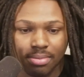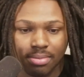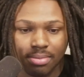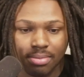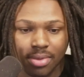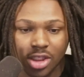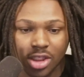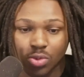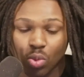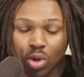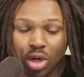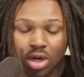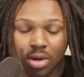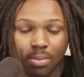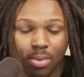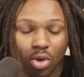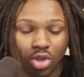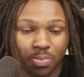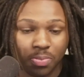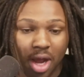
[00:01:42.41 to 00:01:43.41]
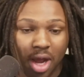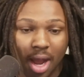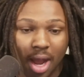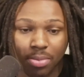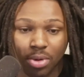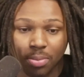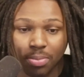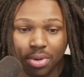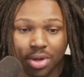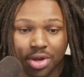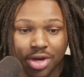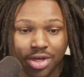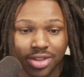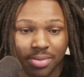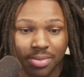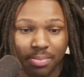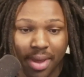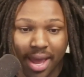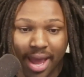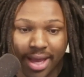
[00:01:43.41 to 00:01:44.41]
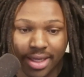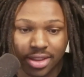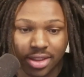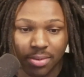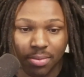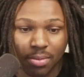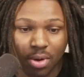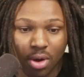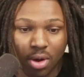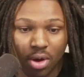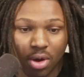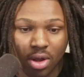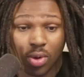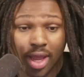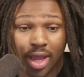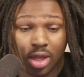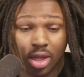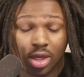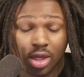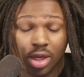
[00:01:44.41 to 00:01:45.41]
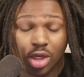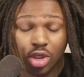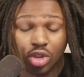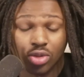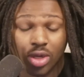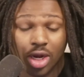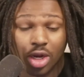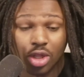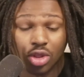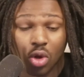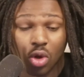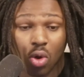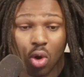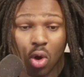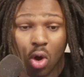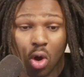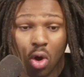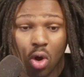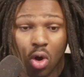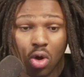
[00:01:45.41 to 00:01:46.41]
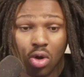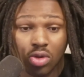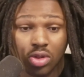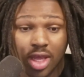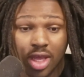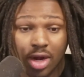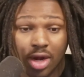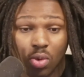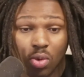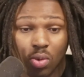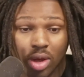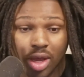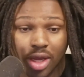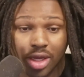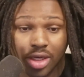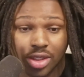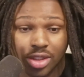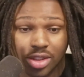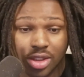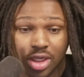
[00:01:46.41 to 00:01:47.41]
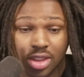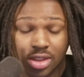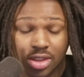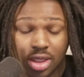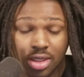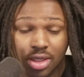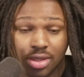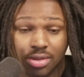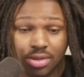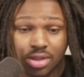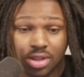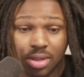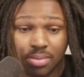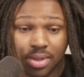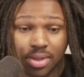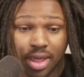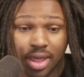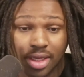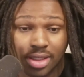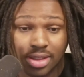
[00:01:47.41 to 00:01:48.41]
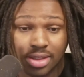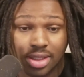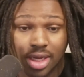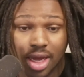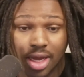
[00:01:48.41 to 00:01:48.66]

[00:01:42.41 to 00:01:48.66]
He's one of the most popular players in basketball. He's trying to throw all of that away just to live something that he's not,